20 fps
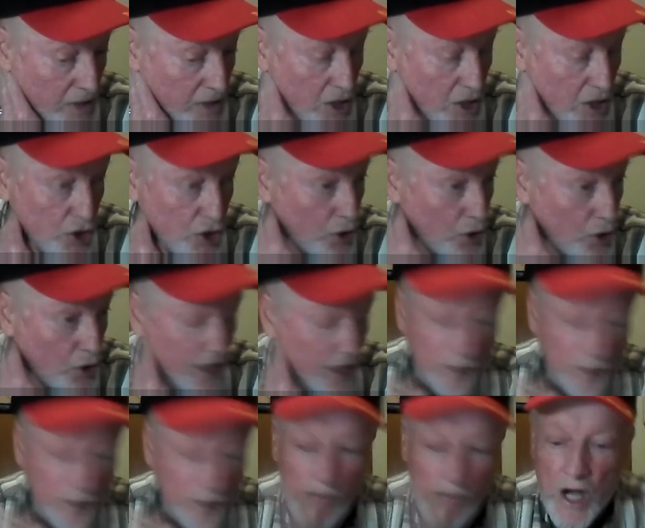
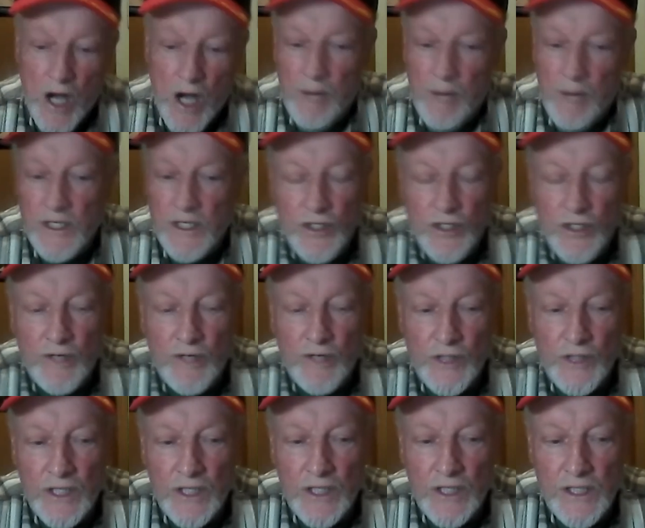shootings and bombings and
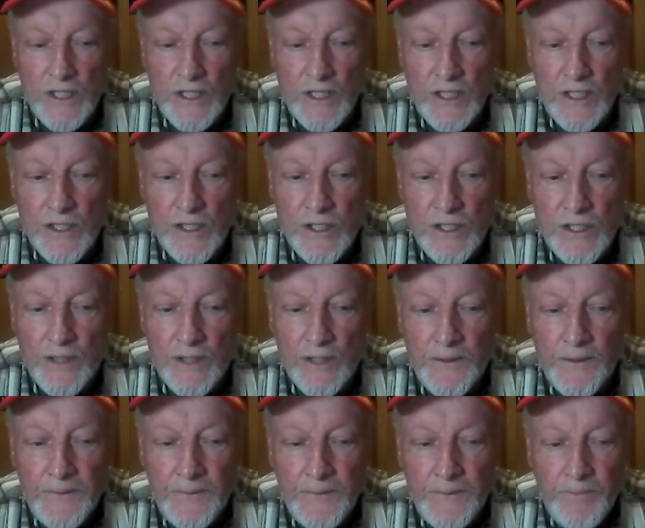everything. It's just that
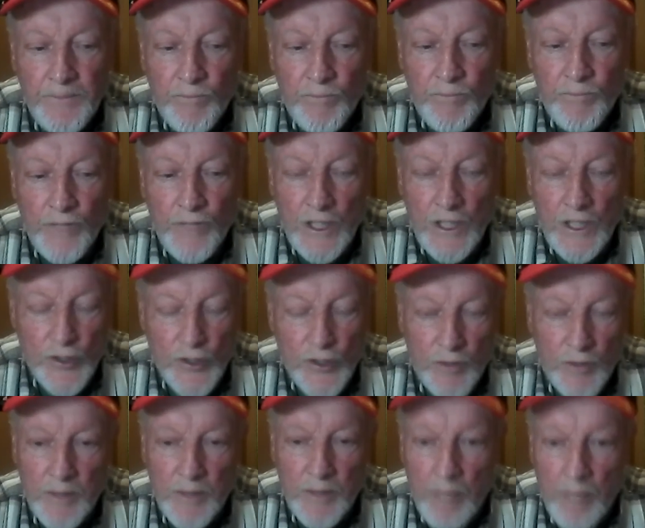videos
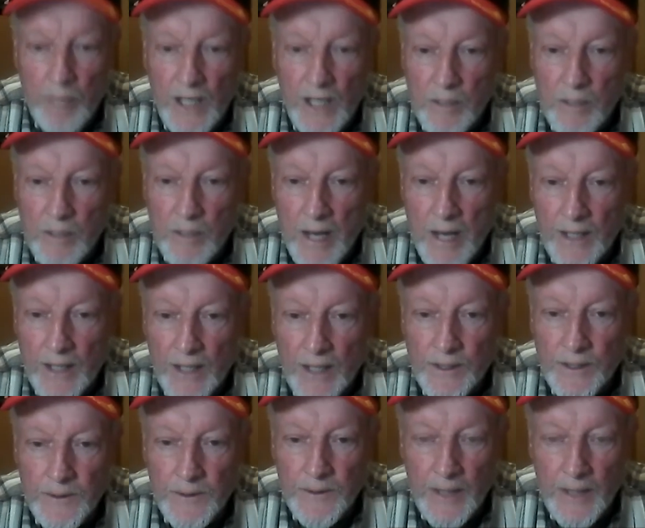have been made about it.